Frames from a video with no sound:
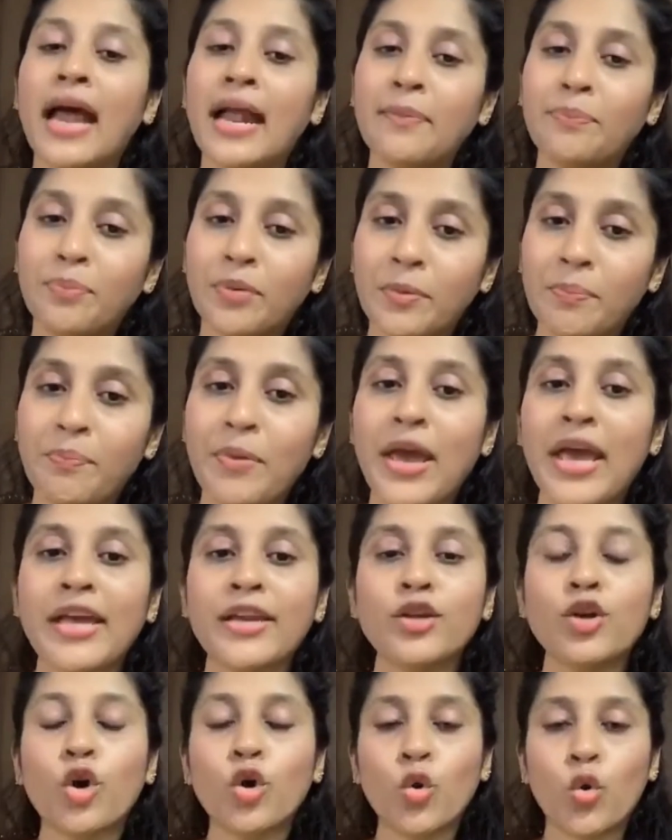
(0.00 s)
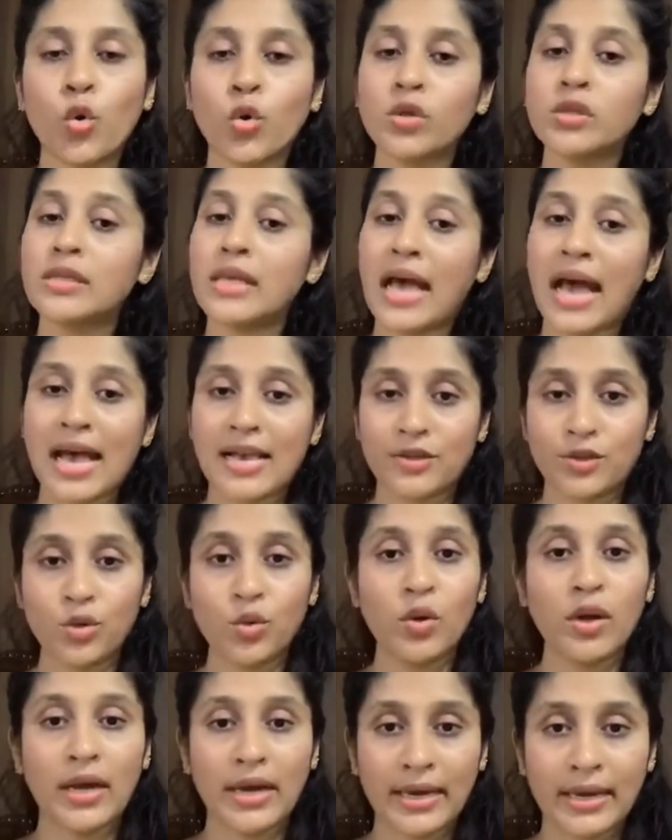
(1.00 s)
and prepare your course as
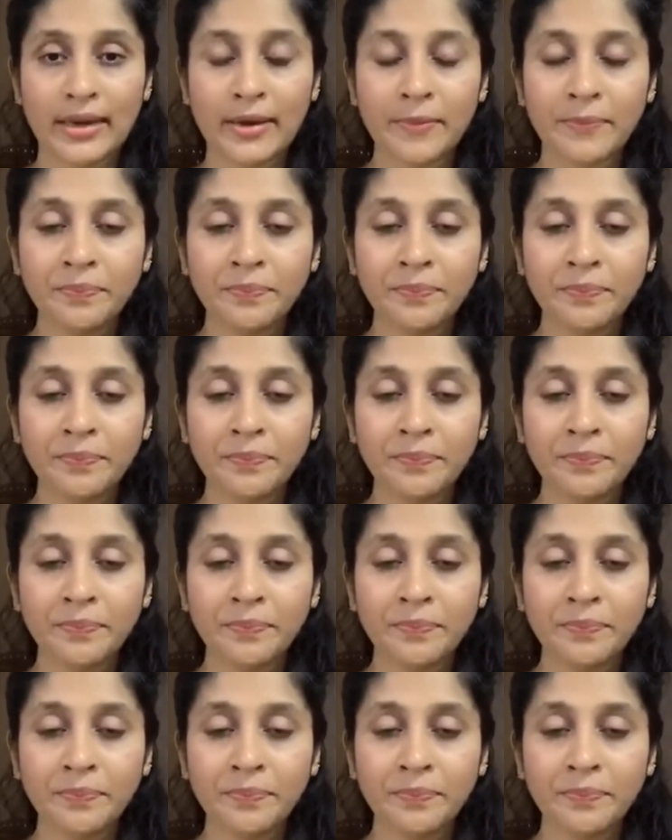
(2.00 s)
you like